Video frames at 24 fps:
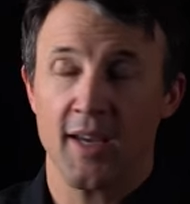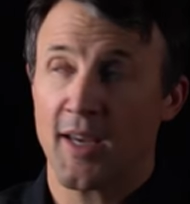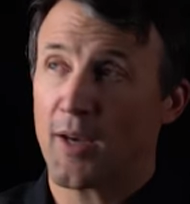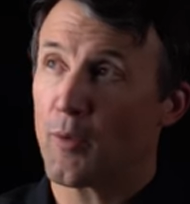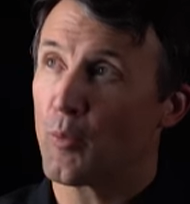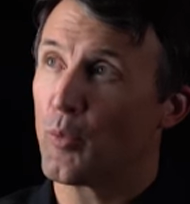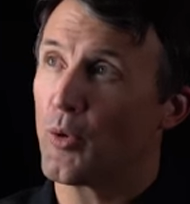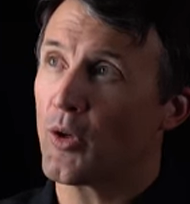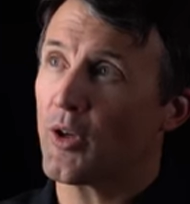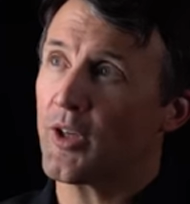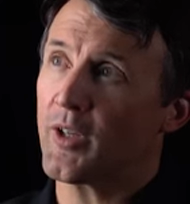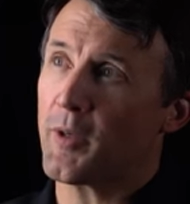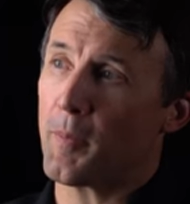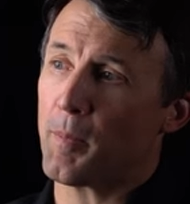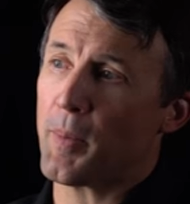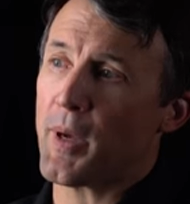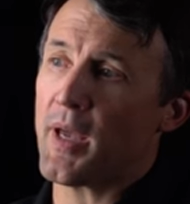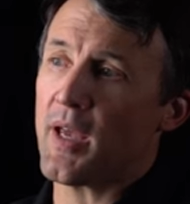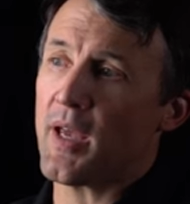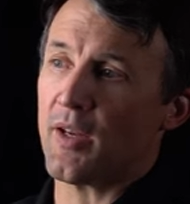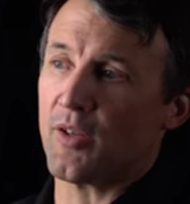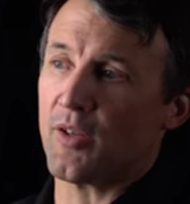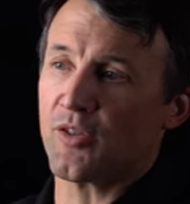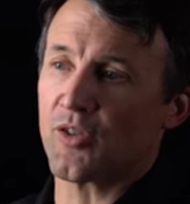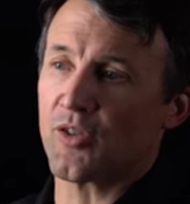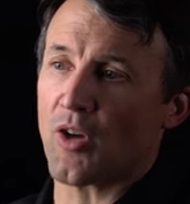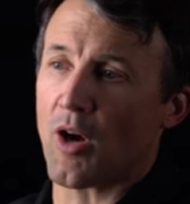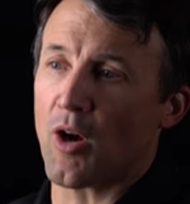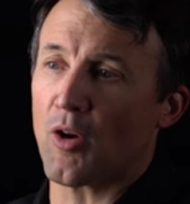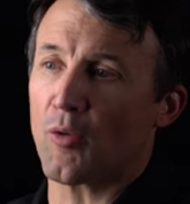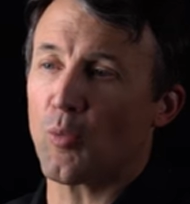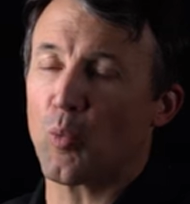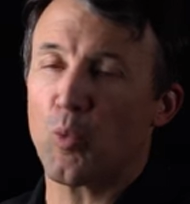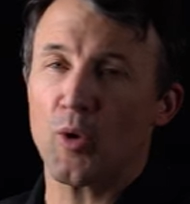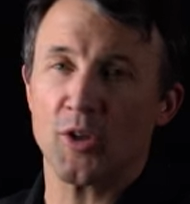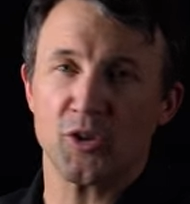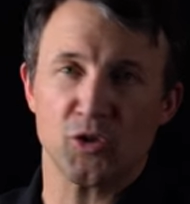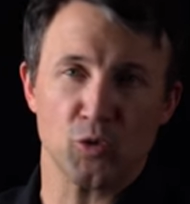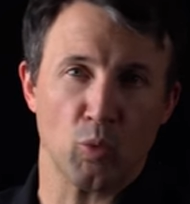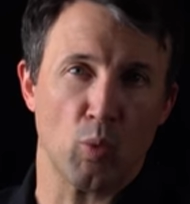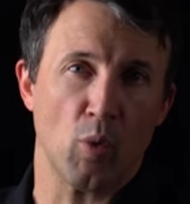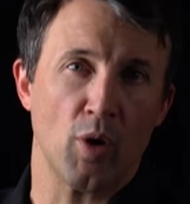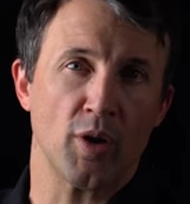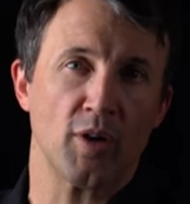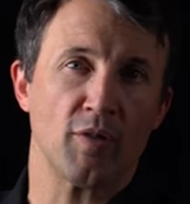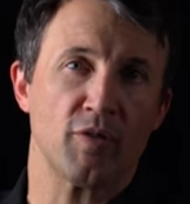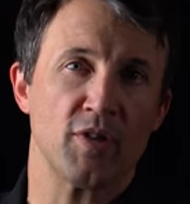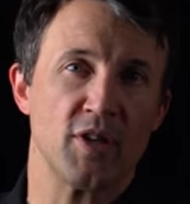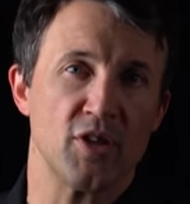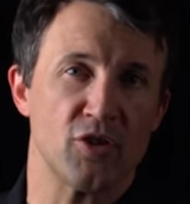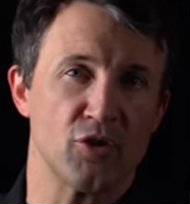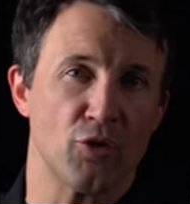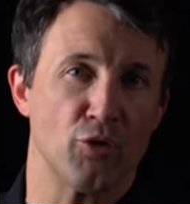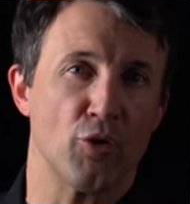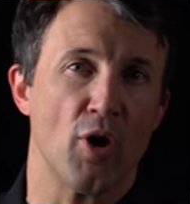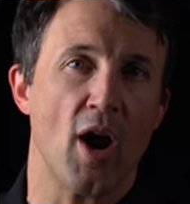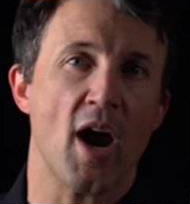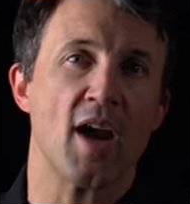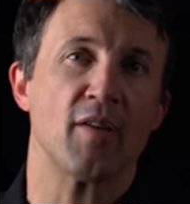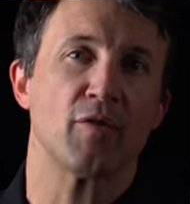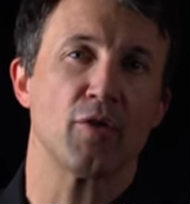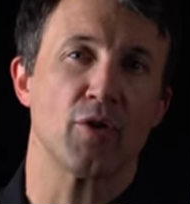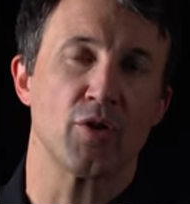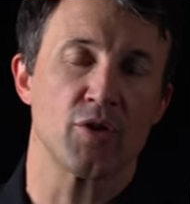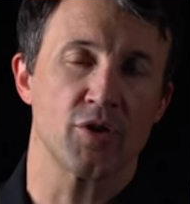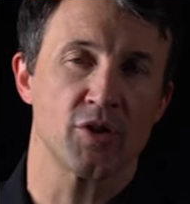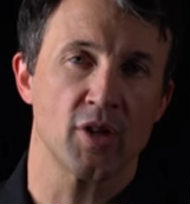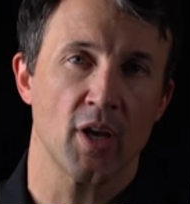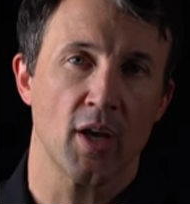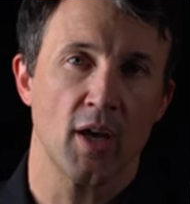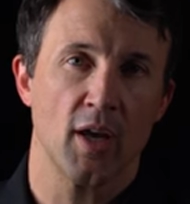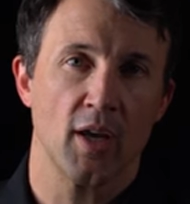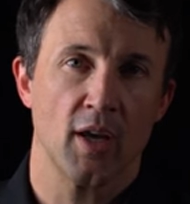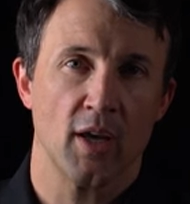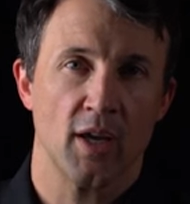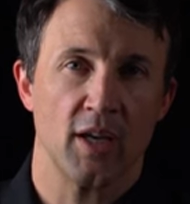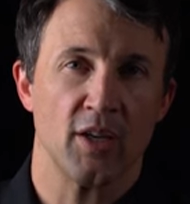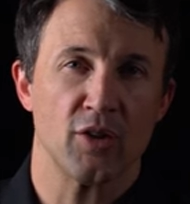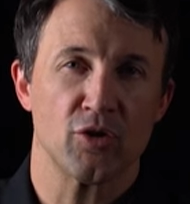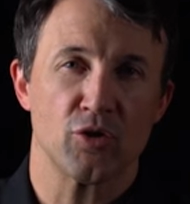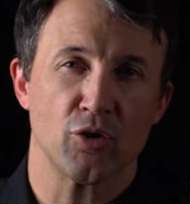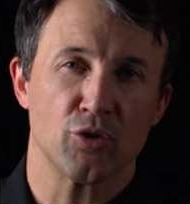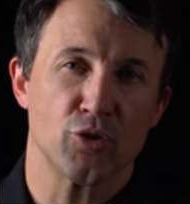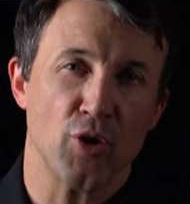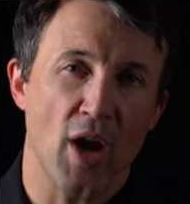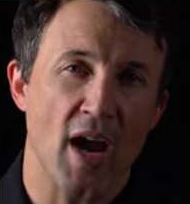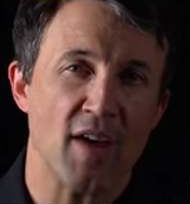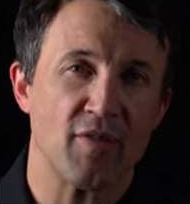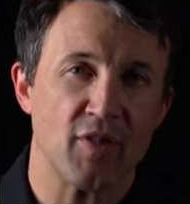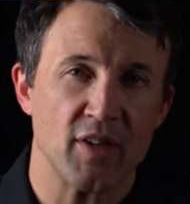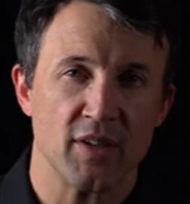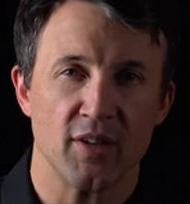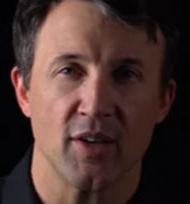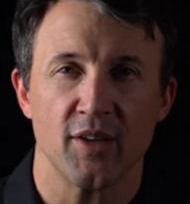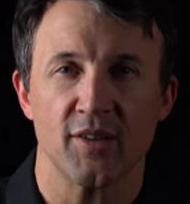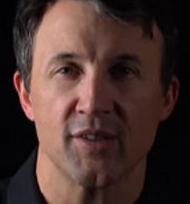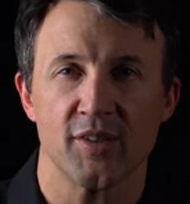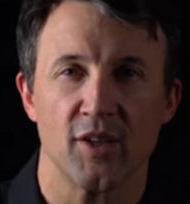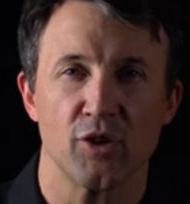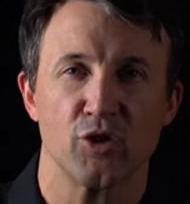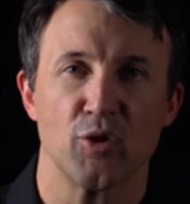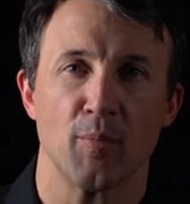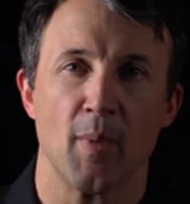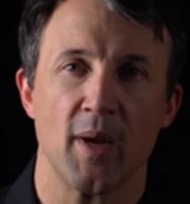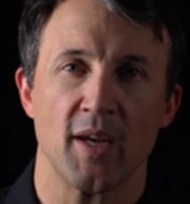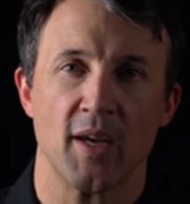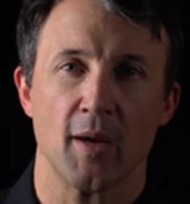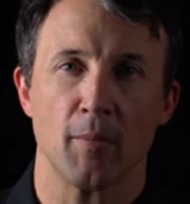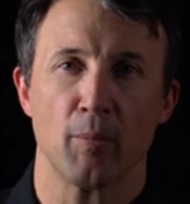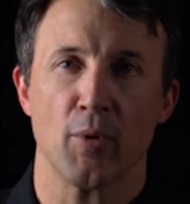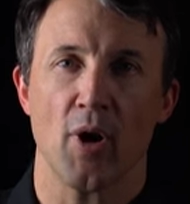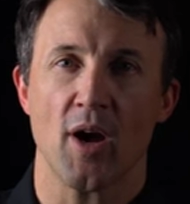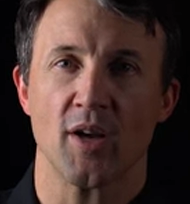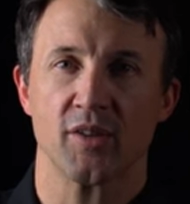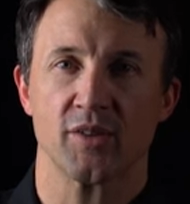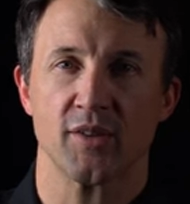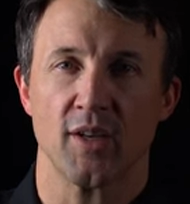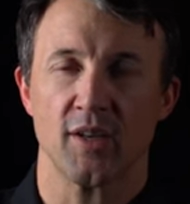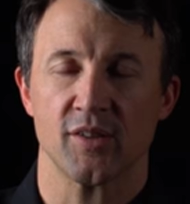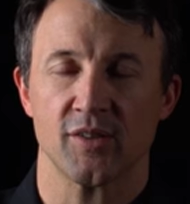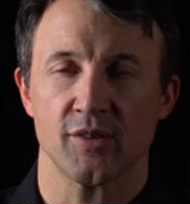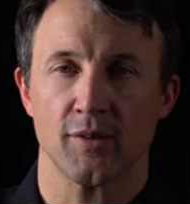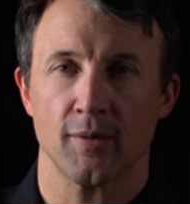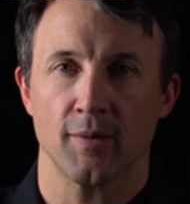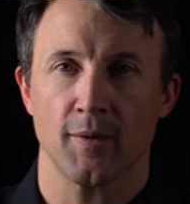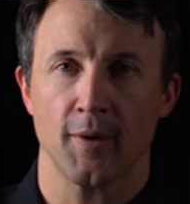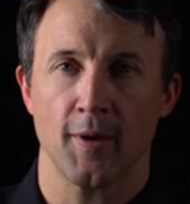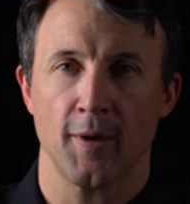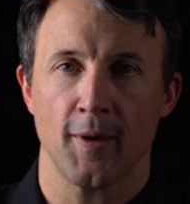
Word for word: It really depends on which one of these drivers is driving the decision making process.